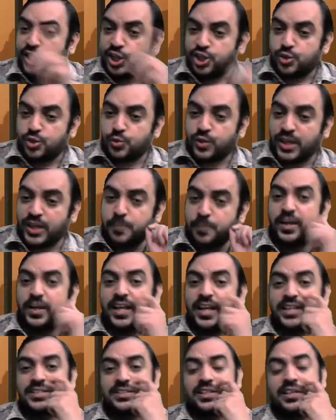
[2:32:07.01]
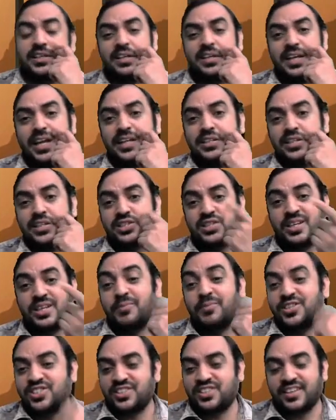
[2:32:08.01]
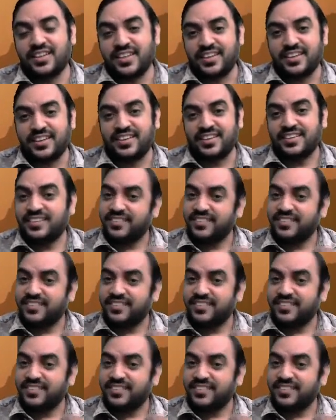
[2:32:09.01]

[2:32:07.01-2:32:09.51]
you replace the existing machinery,